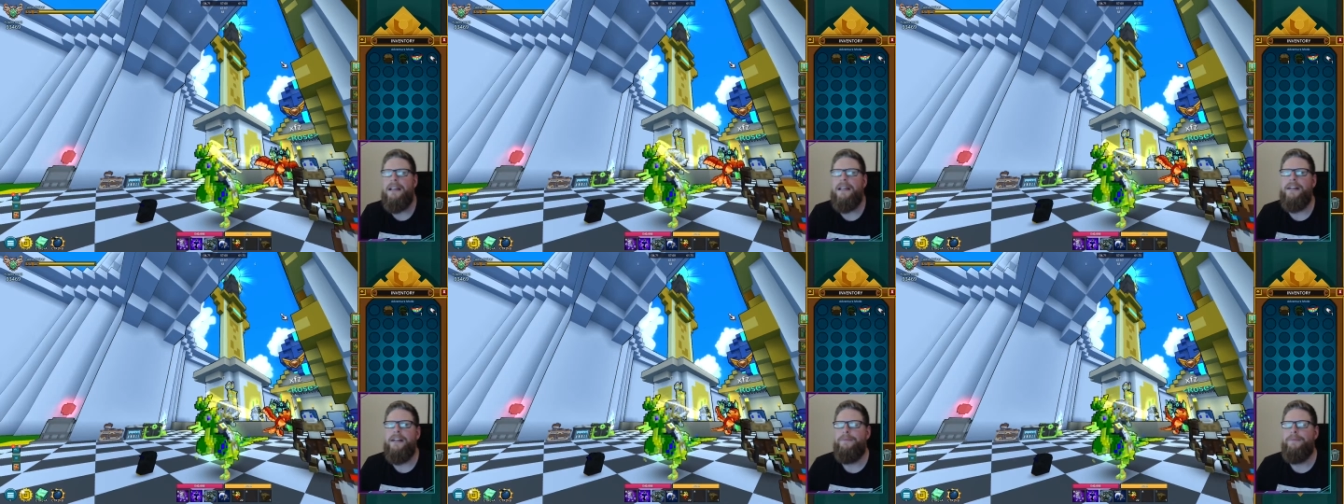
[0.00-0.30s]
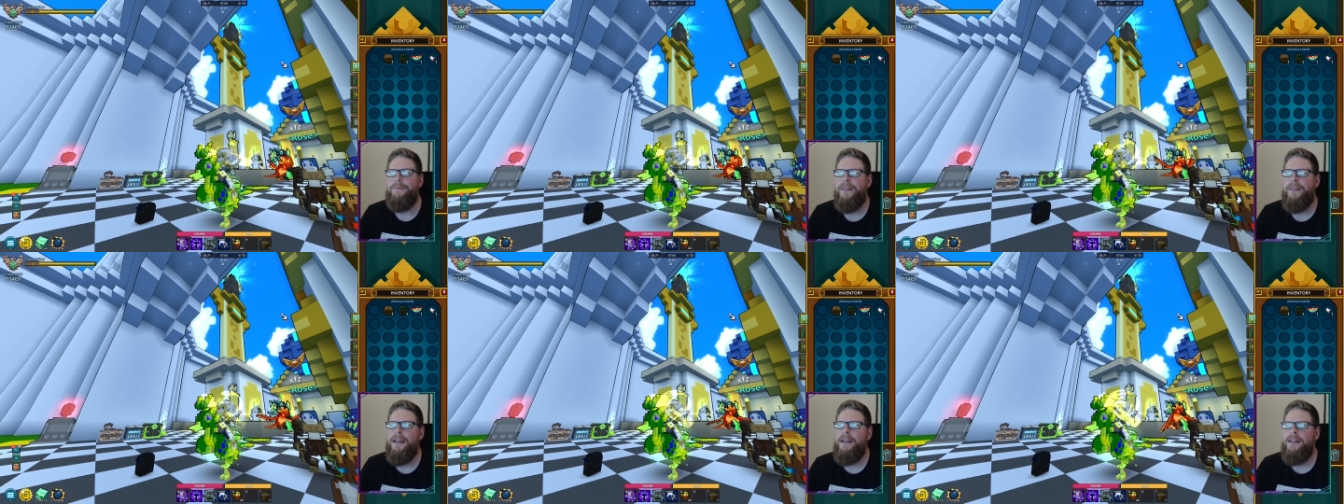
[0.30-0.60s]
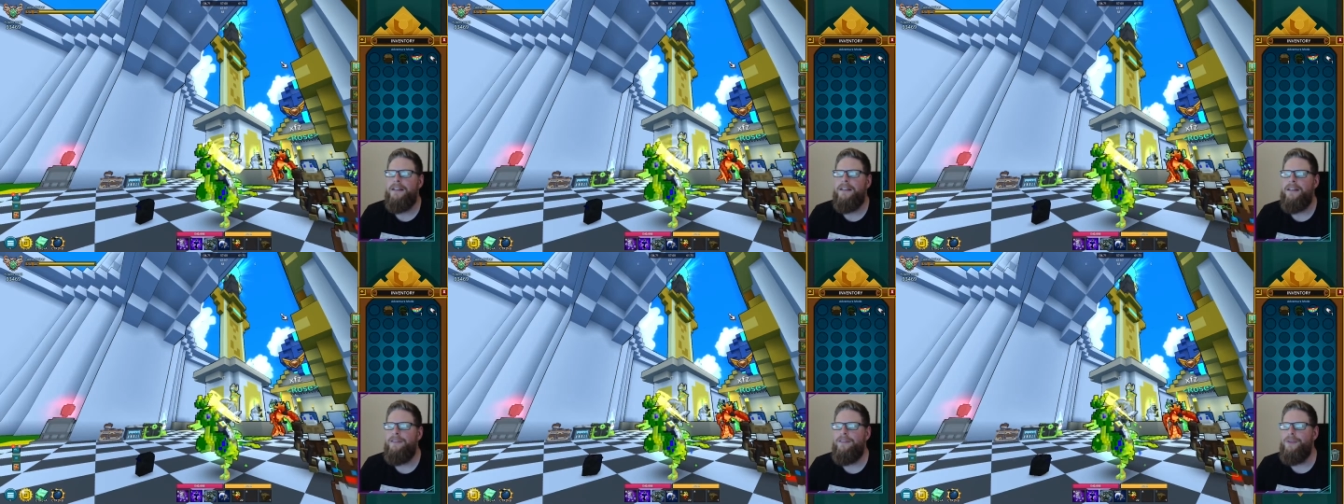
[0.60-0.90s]
I
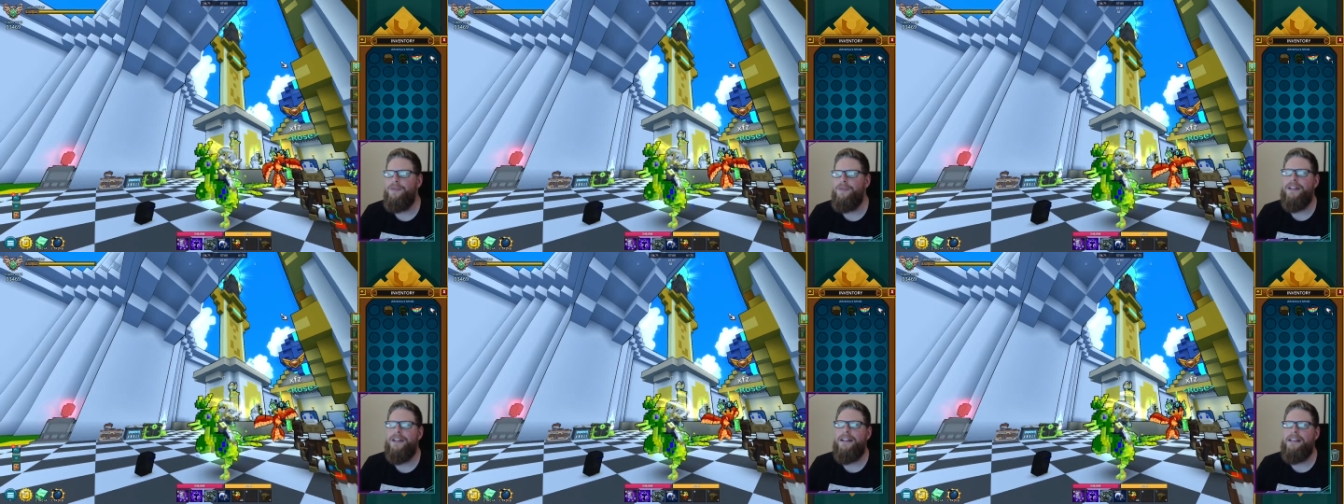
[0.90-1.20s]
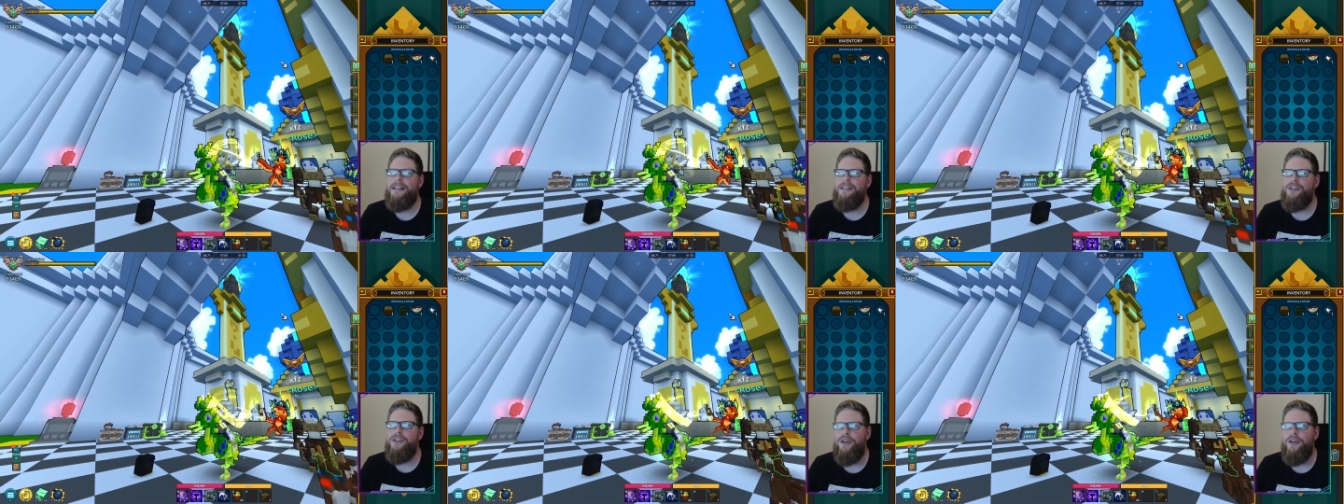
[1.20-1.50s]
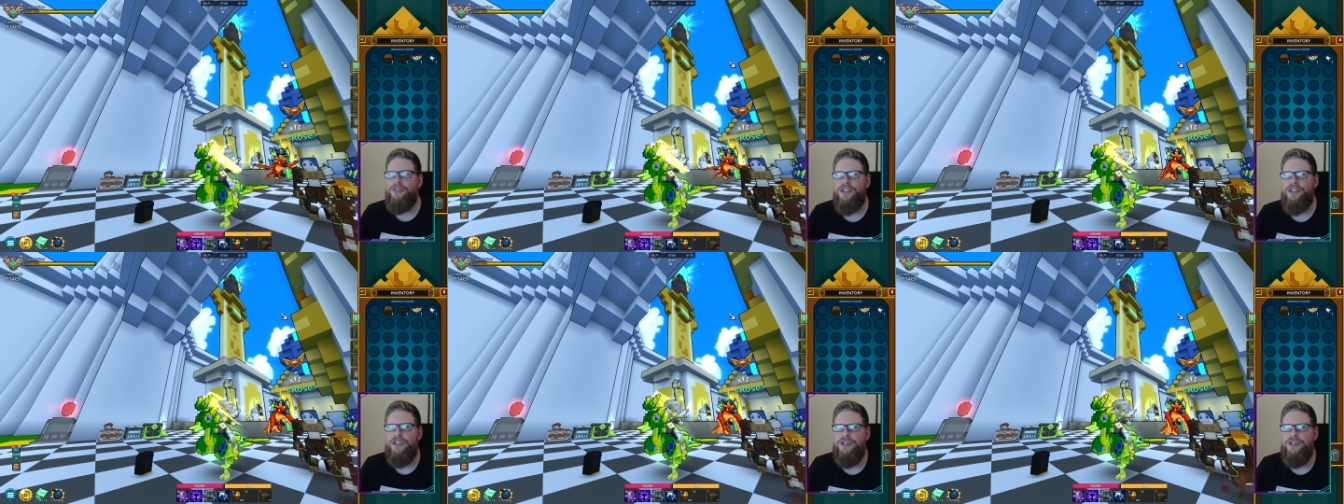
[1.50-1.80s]
don't feel like the
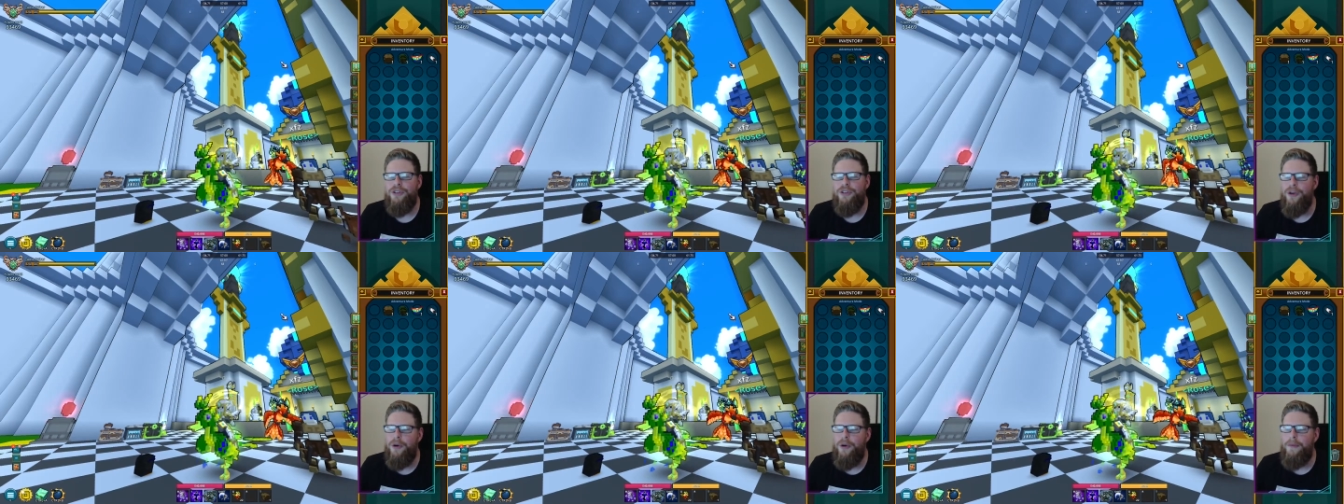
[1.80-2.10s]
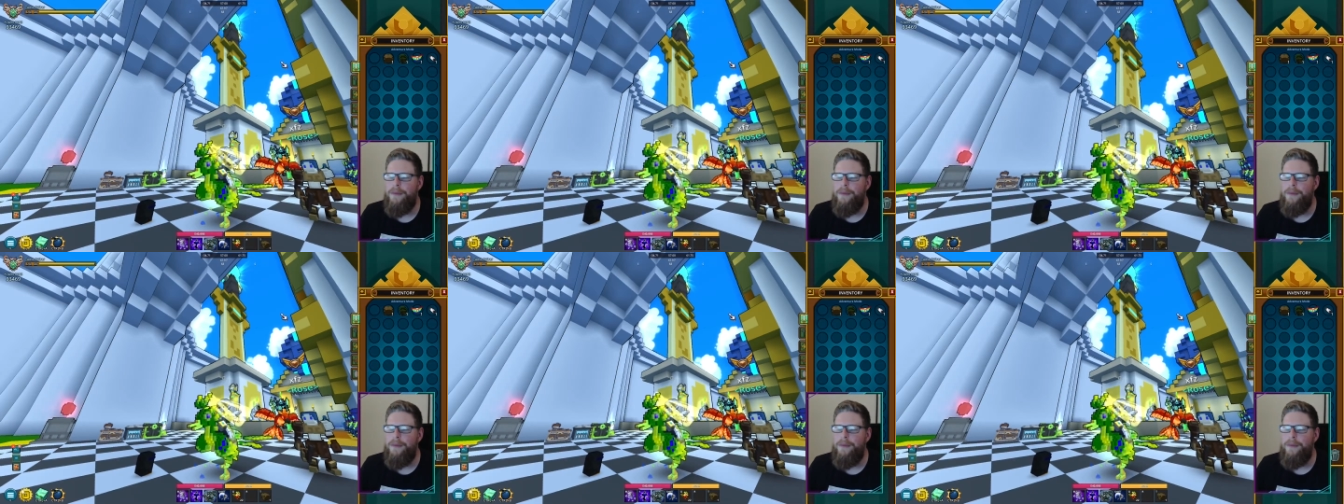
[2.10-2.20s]
content should go